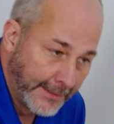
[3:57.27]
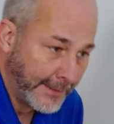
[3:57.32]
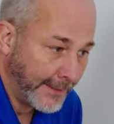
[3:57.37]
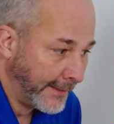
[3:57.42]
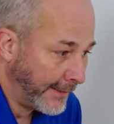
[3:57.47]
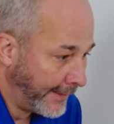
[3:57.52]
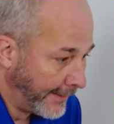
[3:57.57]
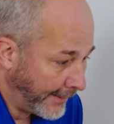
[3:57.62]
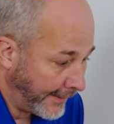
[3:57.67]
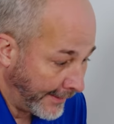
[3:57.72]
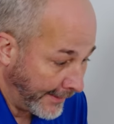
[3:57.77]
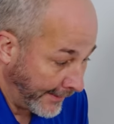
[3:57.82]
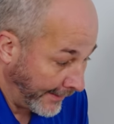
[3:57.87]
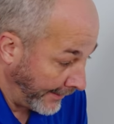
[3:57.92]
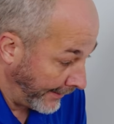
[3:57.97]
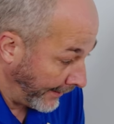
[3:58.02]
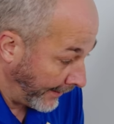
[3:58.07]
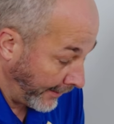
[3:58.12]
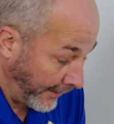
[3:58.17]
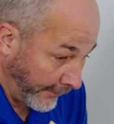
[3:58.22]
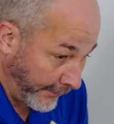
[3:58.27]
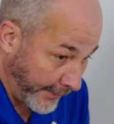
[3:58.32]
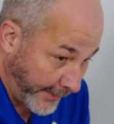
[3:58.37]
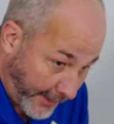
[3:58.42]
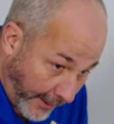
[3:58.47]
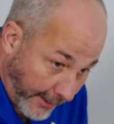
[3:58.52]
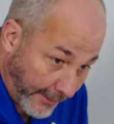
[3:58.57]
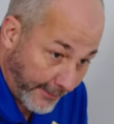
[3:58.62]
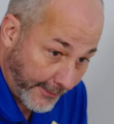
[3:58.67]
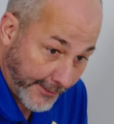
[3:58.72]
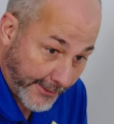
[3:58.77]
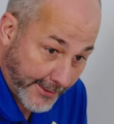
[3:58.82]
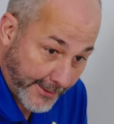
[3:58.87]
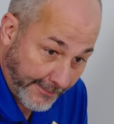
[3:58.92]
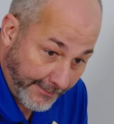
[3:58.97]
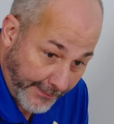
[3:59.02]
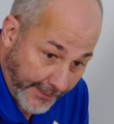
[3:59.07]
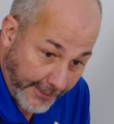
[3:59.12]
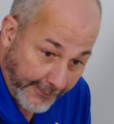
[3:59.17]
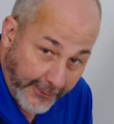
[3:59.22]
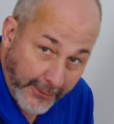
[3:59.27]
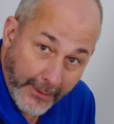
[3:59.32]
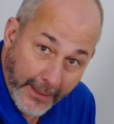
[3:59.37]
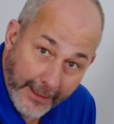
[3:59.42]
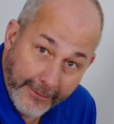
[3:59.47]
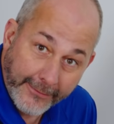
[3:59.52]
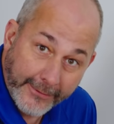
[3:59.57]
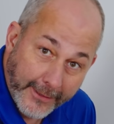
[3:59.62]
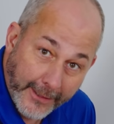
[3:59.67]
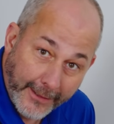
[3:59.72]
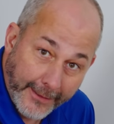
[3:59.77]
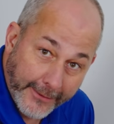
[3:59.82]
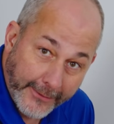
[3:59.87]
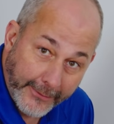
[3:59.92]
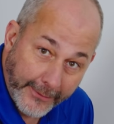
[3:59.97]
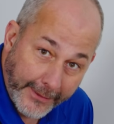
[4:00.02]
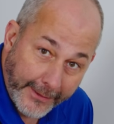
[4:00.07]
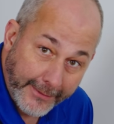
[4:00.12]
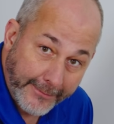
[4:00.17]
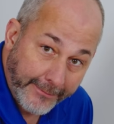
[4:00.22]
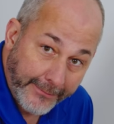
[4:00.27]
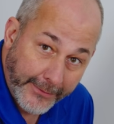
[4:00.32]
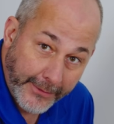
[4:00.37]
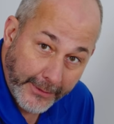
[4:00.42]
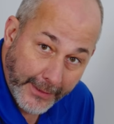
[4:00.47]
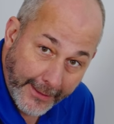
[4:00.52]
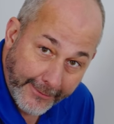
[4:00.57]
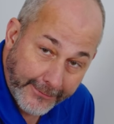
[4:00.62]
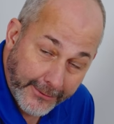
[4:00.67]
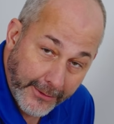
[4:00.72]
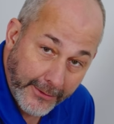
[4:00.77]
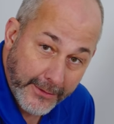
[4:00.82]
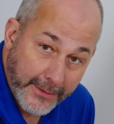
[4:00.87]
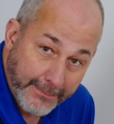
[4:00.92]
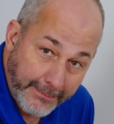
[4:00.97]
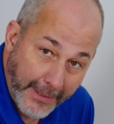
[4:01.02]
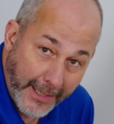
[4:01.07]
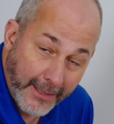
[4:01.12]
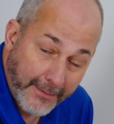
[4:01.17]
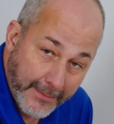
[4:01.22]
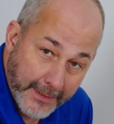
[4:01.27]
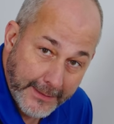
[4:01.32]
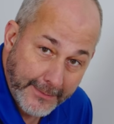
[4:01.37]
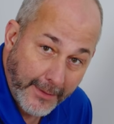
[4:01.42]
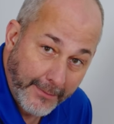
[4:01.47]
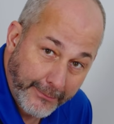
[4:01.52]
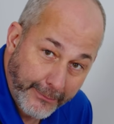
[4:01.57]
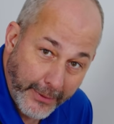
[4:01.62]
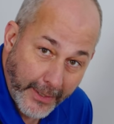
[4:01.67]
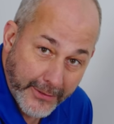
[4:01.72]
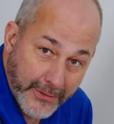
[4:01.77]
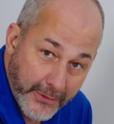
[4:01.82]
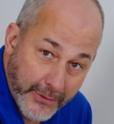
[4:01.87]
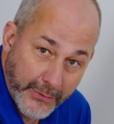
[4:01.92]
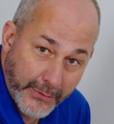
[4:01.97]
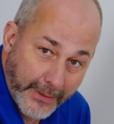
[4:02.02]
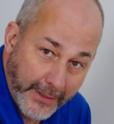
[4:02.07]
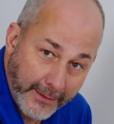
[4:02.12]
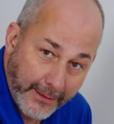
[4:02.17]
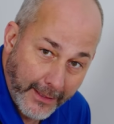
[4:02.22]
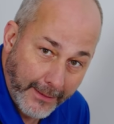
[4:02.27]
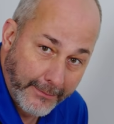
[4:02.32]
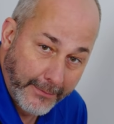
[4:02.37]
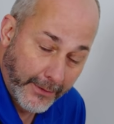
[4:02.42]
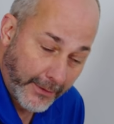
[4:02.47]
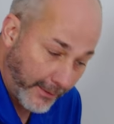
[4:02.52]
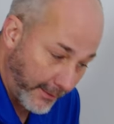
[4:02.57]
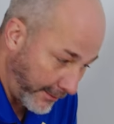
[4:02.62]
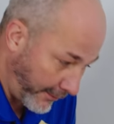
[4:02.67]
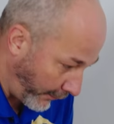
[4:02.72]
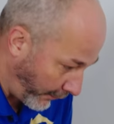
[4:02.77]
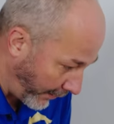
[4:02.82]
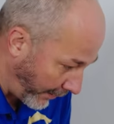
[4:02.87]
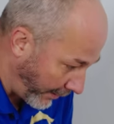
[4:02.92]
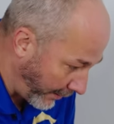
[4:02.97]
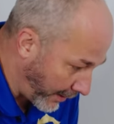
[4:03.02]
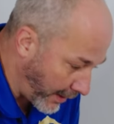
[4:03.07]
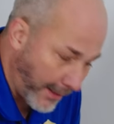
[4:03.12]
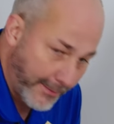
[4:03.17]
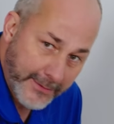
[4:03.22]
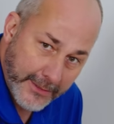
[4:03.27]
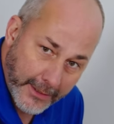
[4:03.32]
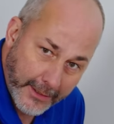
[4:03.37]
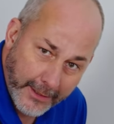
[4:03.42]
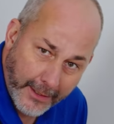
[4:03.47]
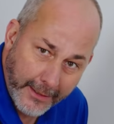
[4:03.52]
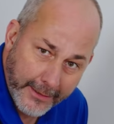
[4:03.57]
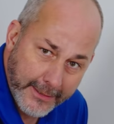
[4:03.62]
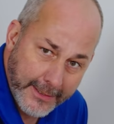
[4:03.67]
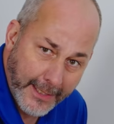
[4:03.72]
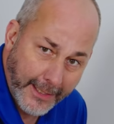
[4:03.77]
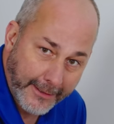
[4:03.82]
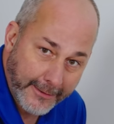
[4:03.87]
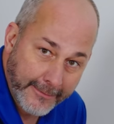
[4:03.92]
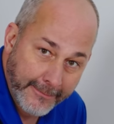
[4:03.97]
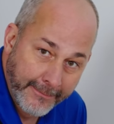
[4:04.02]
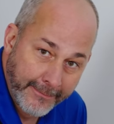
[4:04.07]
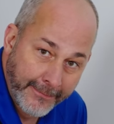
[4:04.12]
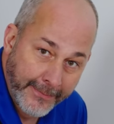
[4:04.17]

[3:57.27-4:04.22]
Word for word: it. Regardless, if you have concrete, you have to use bare minimum pressure treated lumber where it comes in contact,